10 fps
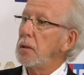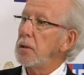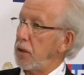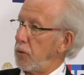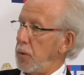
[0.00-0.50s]

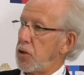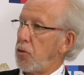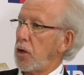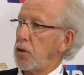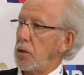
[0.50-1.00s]
to give them
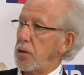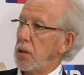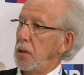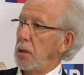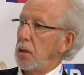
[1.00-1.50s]
instructions,
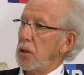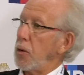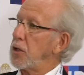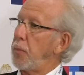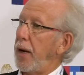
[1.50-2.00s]
to
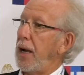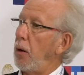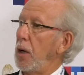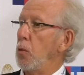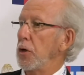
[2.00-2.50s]
explain how
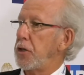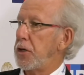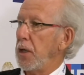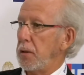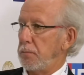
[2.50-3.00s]
I want it
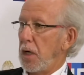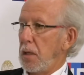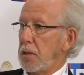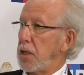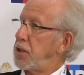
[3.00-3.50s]
done,
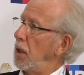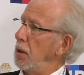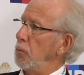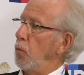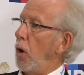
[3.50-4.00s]
to tell
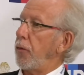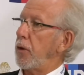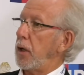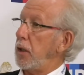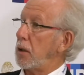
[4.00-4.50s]
them what
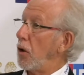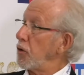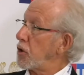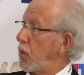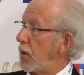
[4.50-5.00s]
the
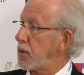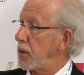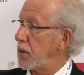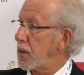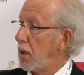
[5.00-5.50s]

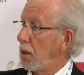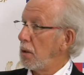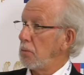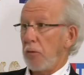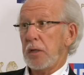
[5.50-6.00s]
consequences
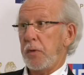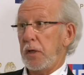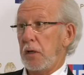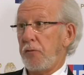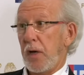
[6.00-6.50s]
might be
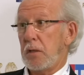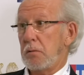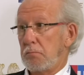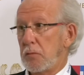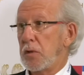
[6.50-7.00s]
if they
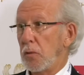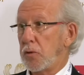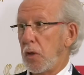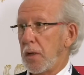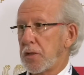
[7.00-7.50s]
don't
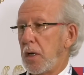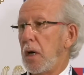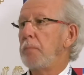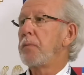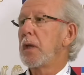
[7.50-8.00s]
do as
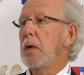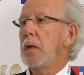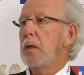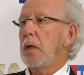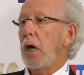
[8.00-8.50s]
they're
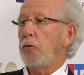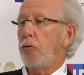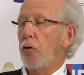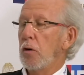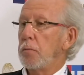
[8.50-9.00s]

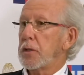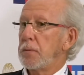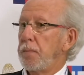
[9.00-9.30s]
informed.